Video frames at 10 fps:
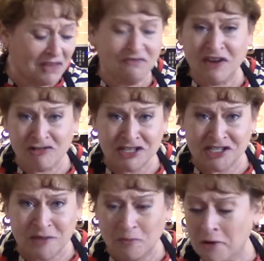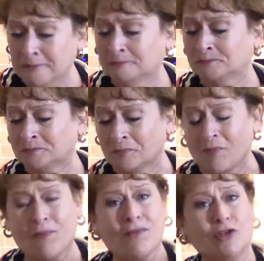Very simple
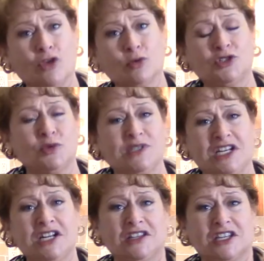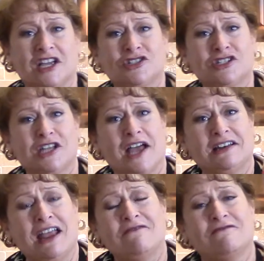Go to
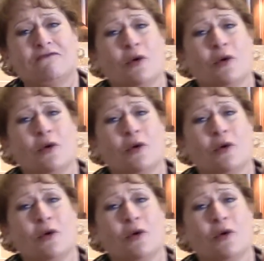ninainthekitchen.net